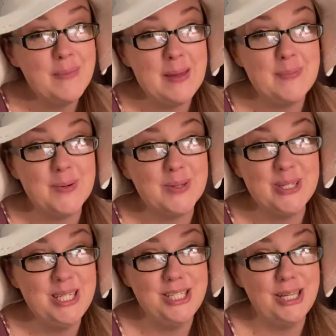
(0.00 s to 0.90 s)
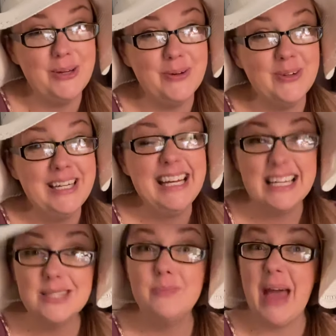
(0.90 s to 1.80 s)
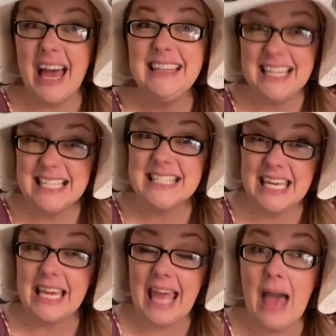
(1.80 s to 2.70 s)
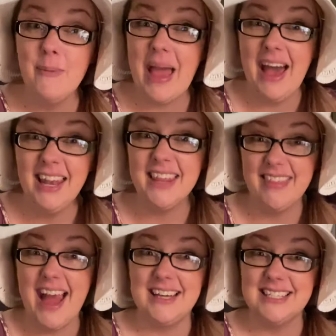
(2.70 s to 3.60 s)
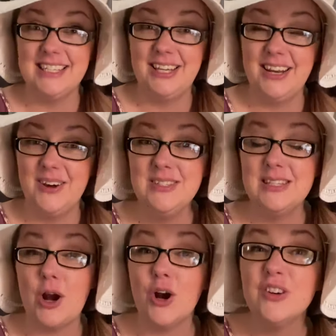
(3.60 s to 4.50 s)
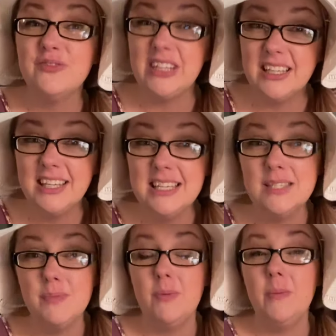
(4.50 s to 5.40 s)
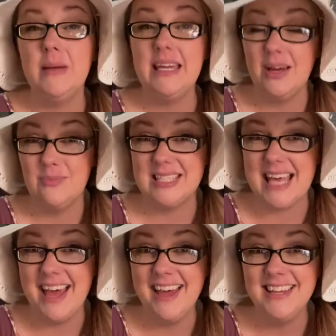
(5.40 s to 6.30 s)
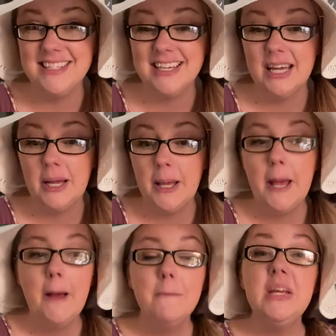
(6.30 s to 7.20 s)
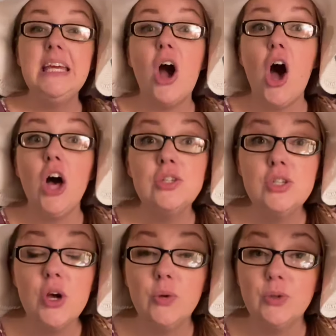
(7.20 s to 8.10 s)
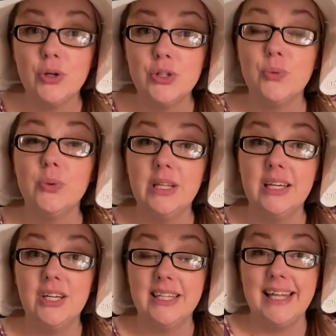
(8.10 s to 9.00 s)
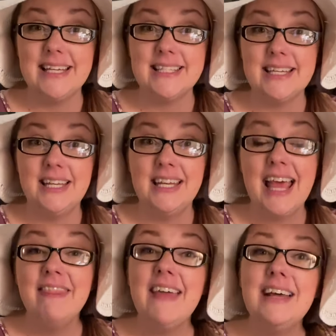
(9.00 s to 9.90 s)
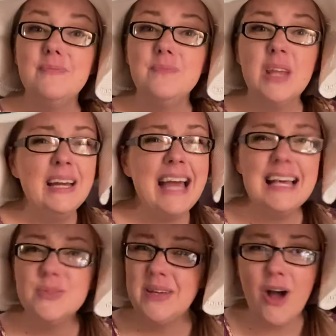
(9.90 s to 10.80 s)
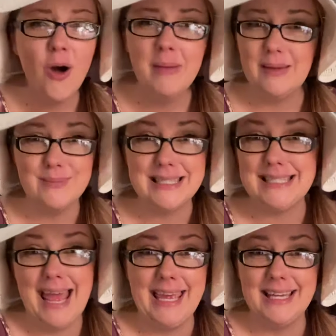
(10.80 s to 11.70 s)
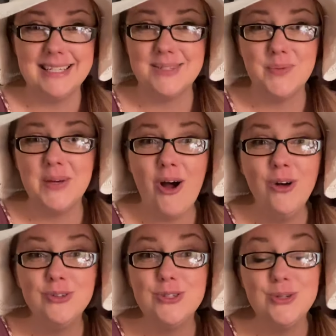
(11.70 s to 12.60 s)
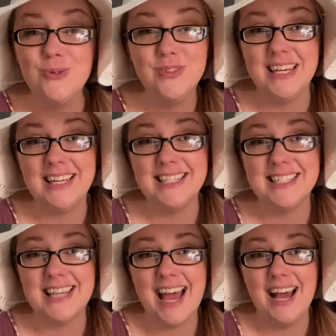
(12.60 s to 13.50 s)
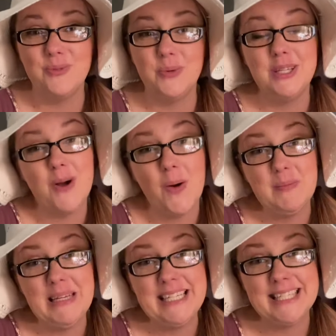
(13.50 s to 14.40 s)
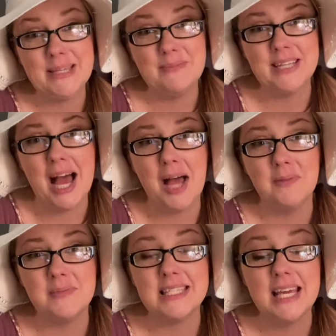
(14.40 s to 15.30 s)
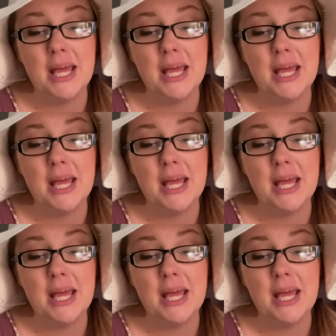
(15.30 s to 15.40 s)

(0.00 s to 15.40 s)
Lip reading: people, should you? Because bad things can come out of that, hurt feelings, people being upset. But he also learned a really good lesson that, guys, we all make mistakes. We all do things that we don't mean sometimes.